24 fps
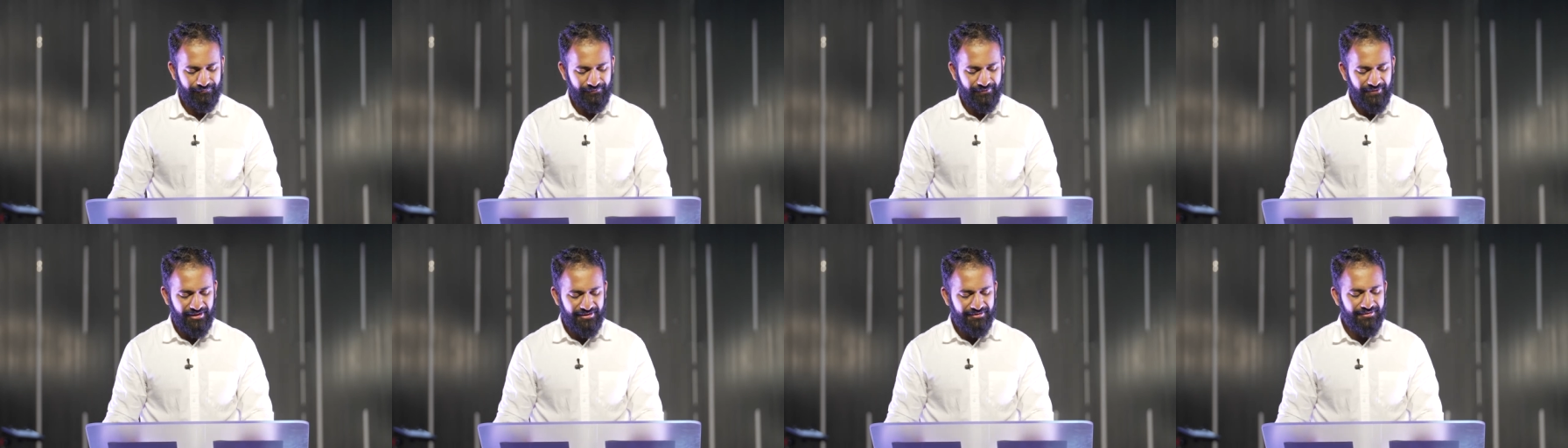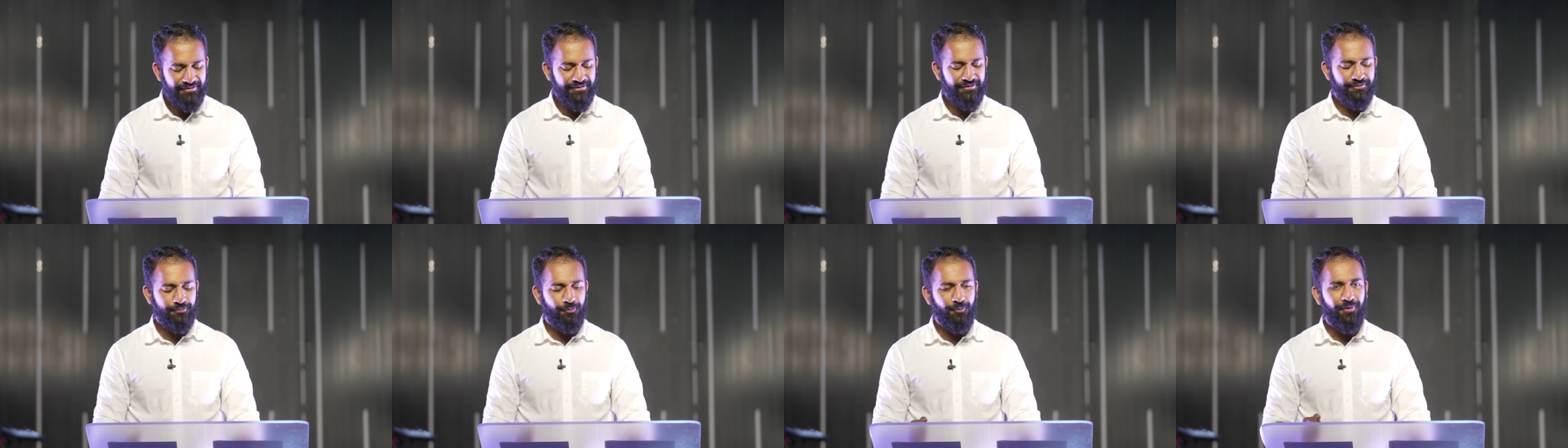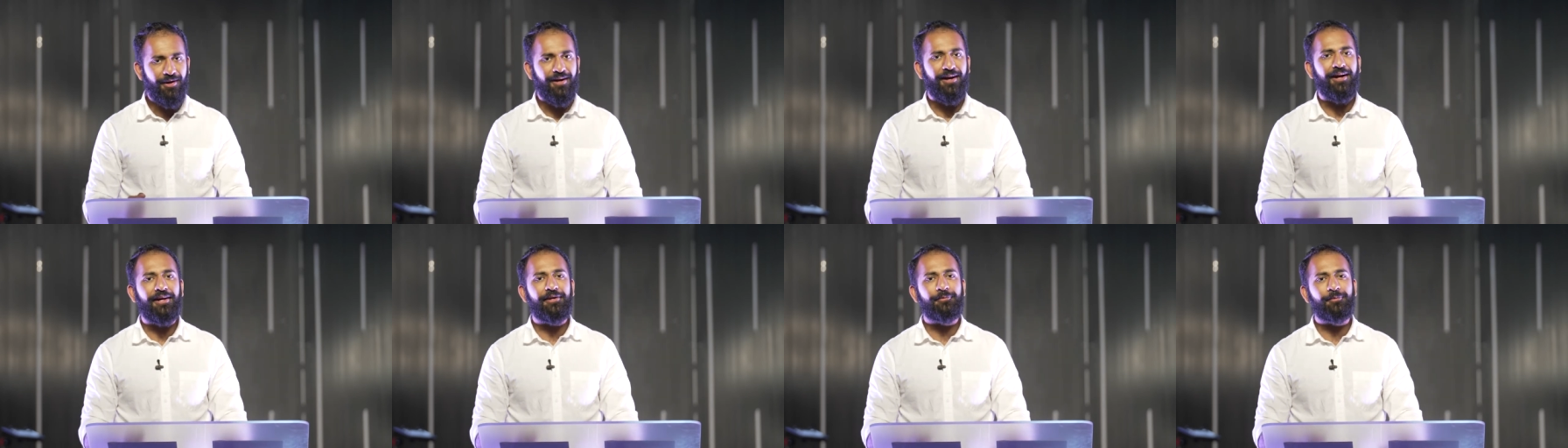This is
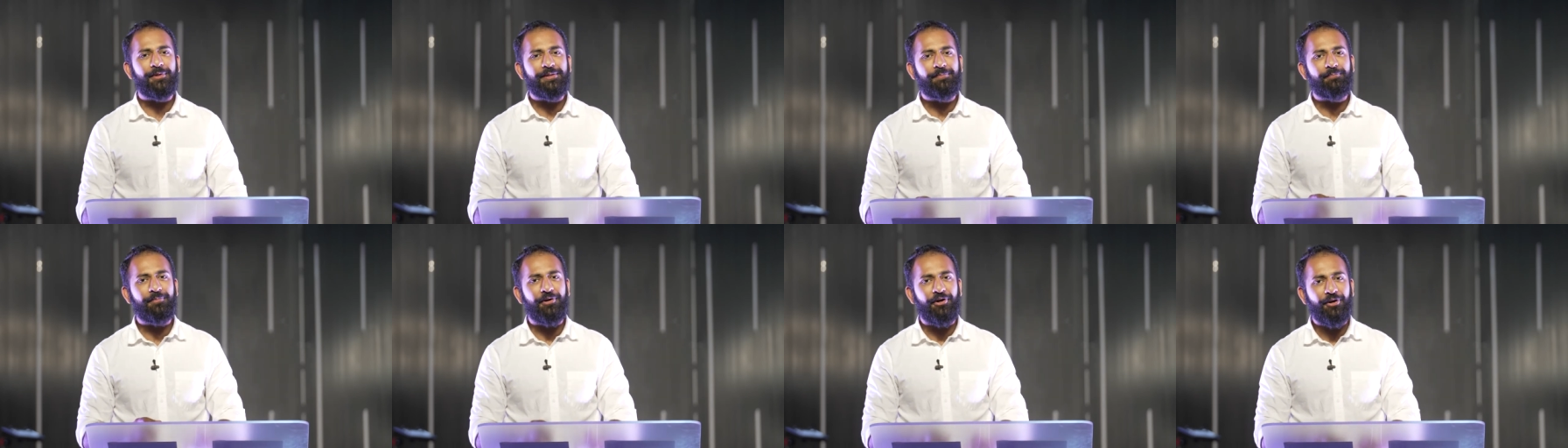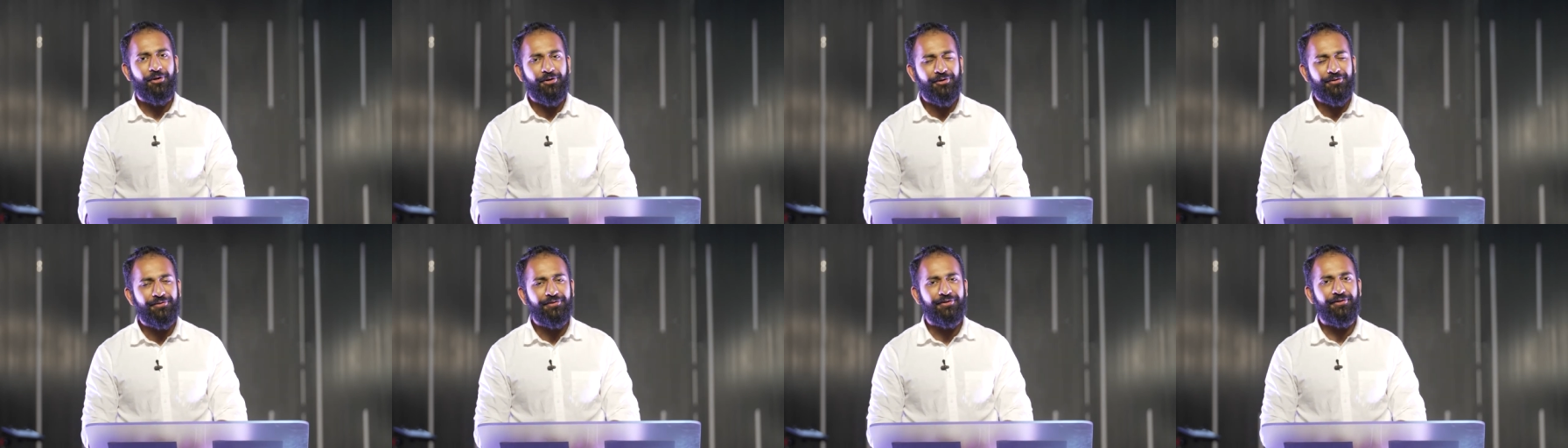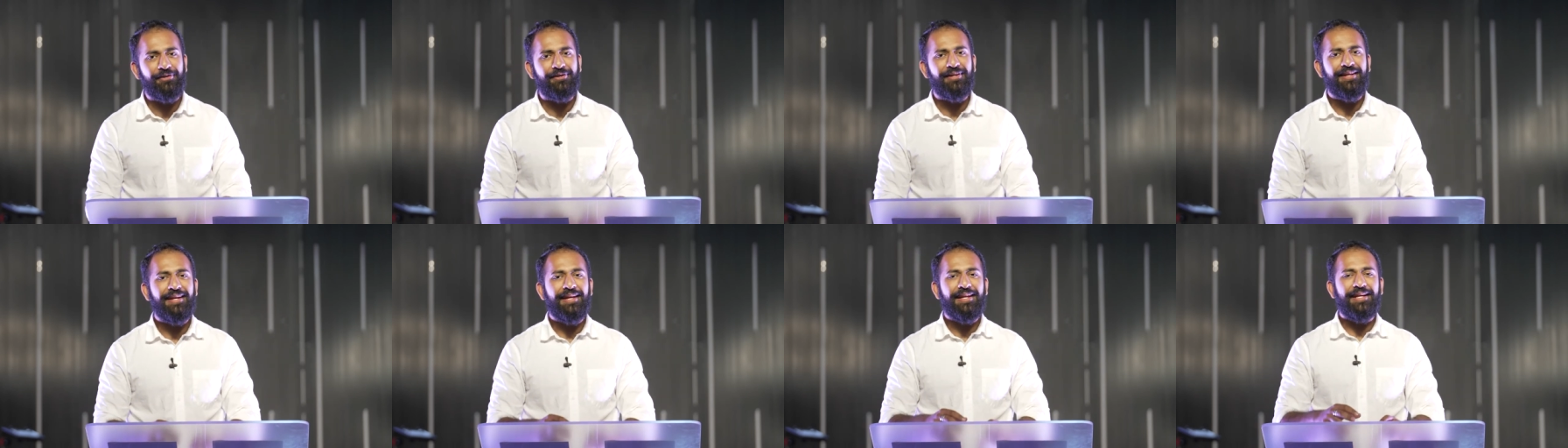why we
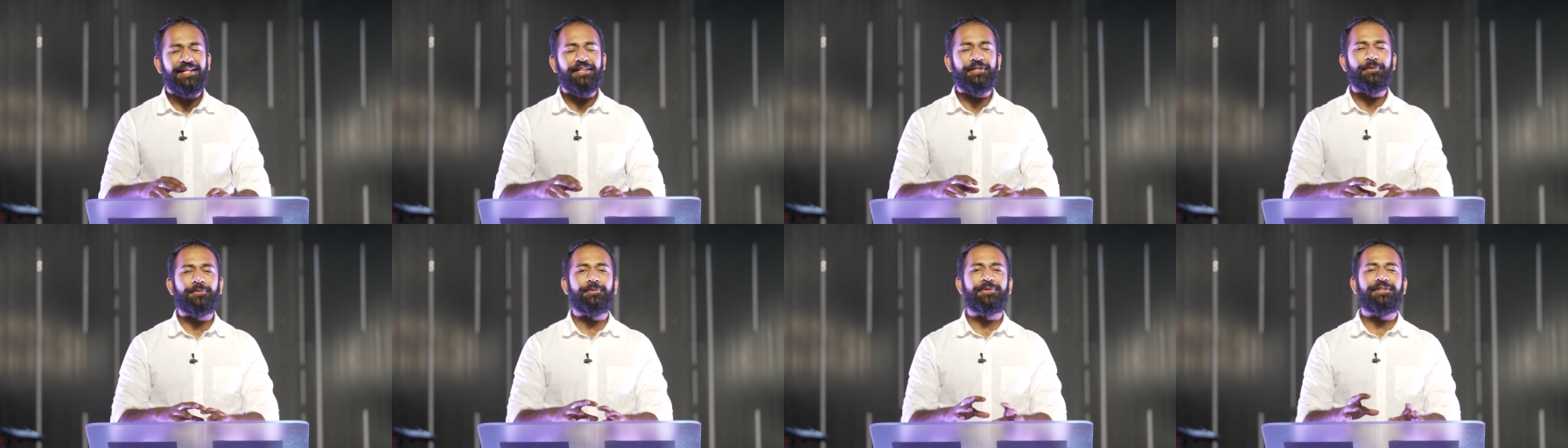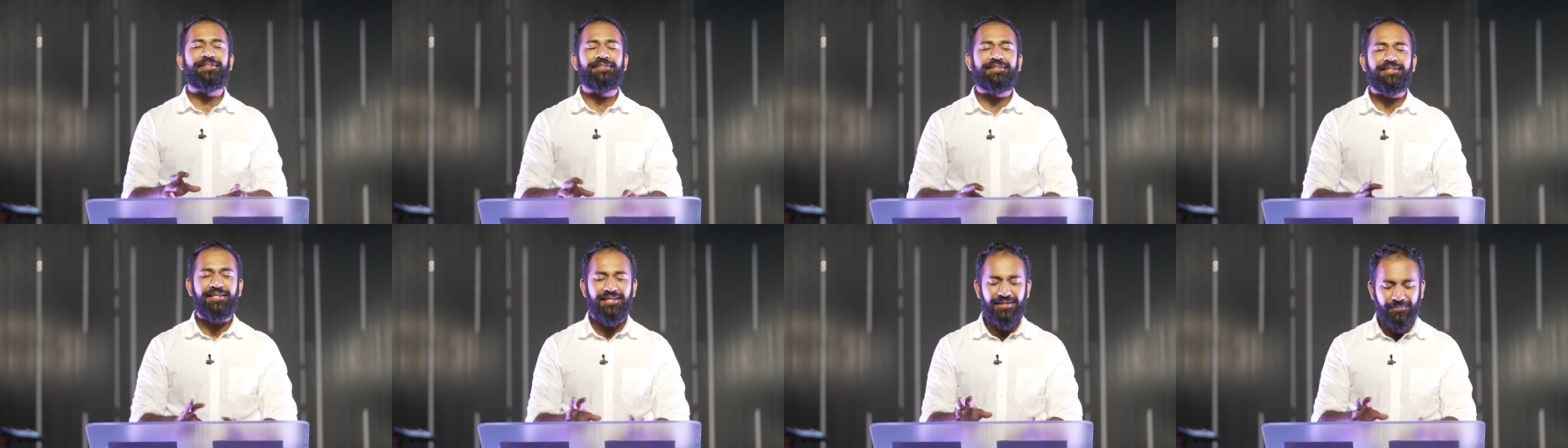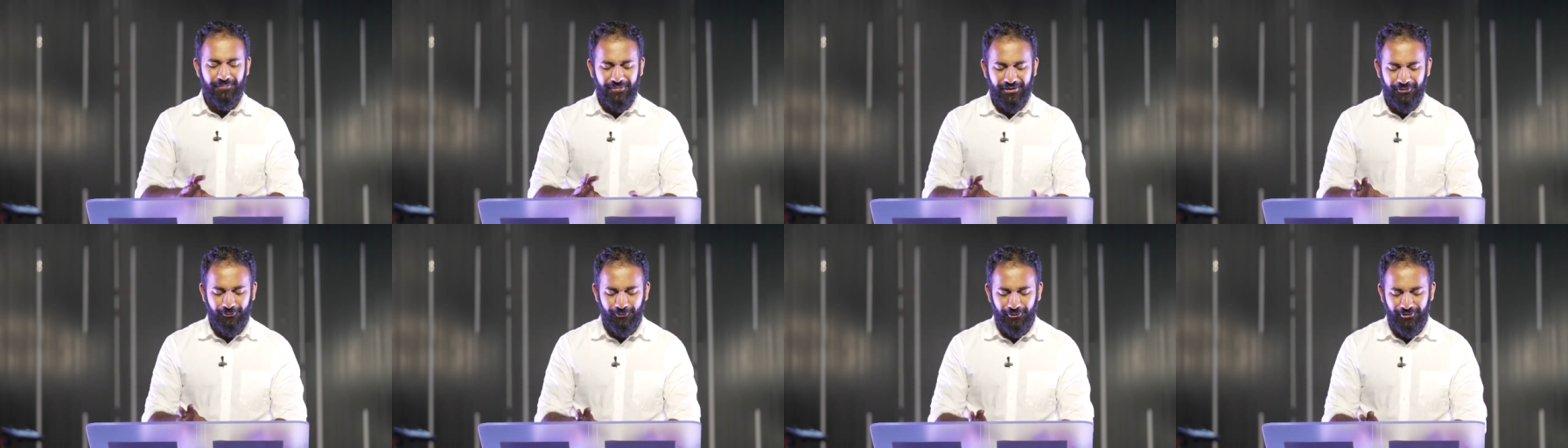partner in the
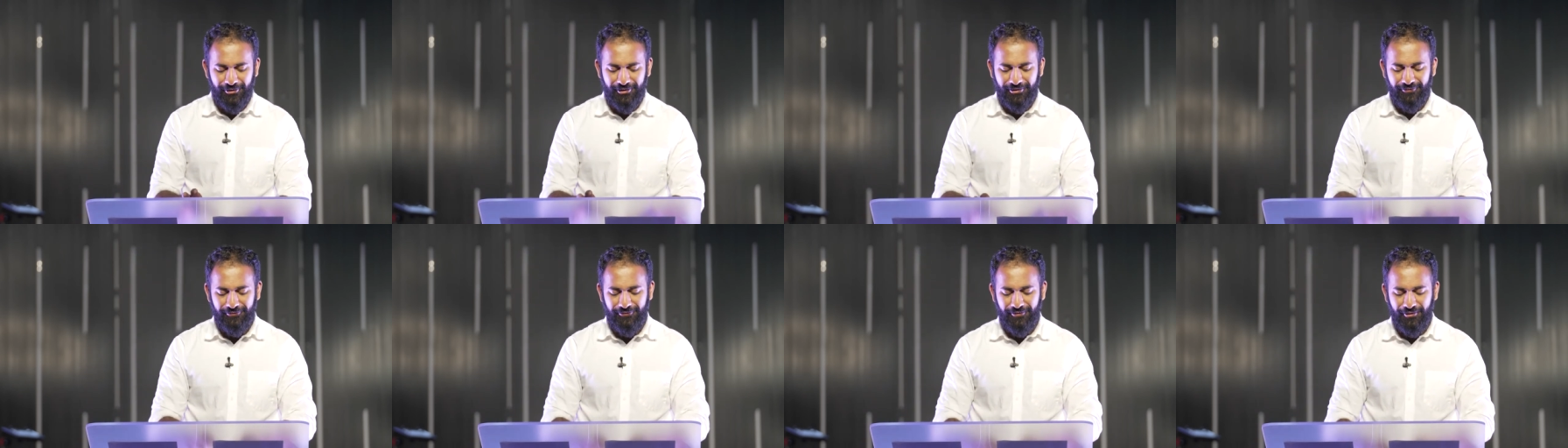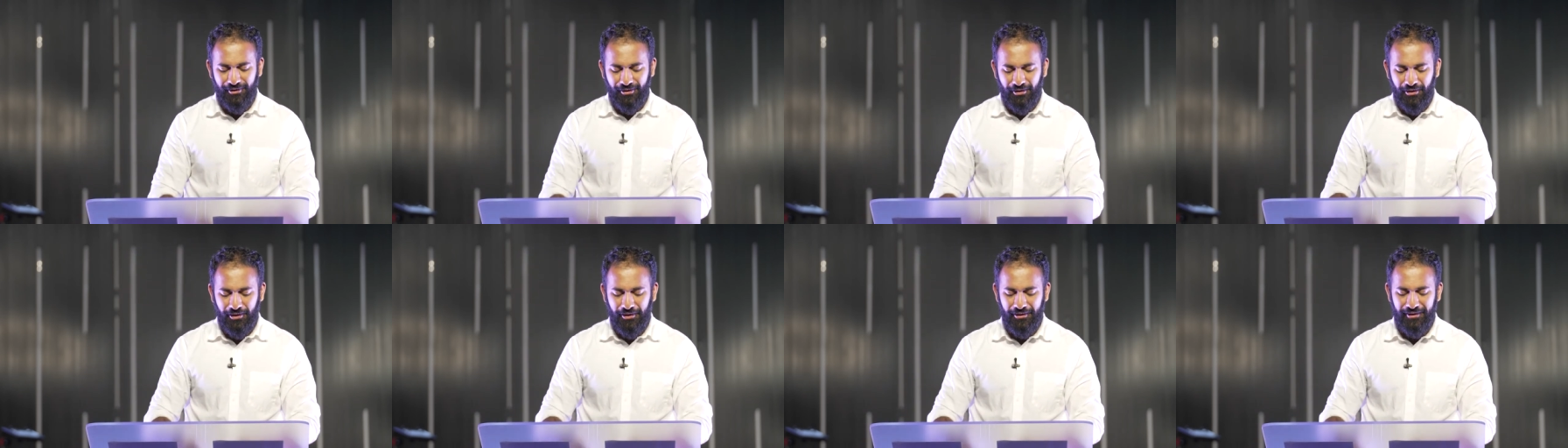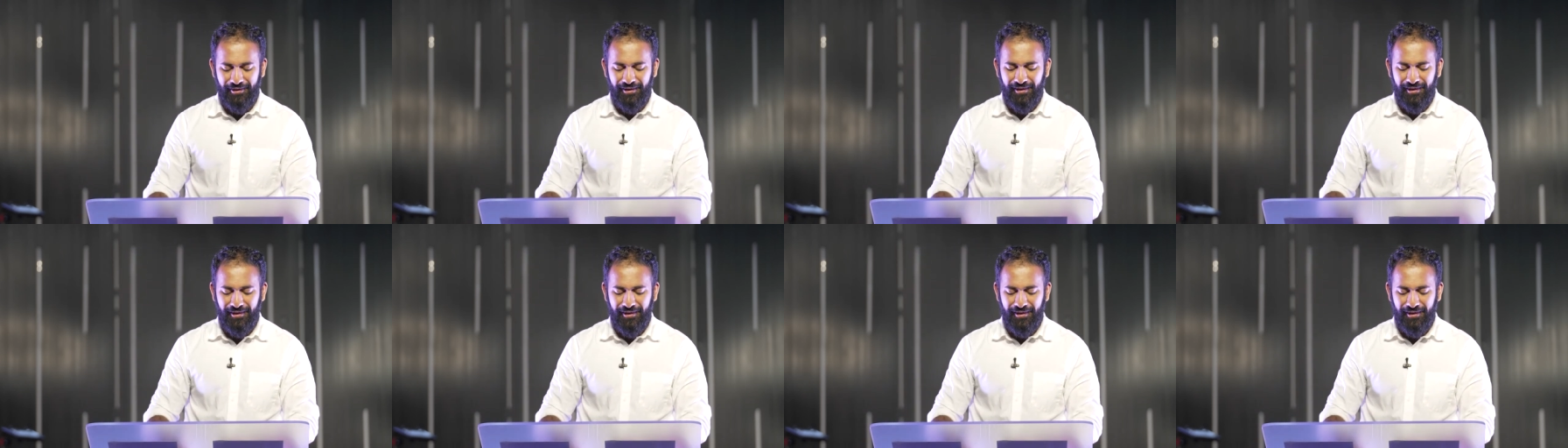redeeming work of God,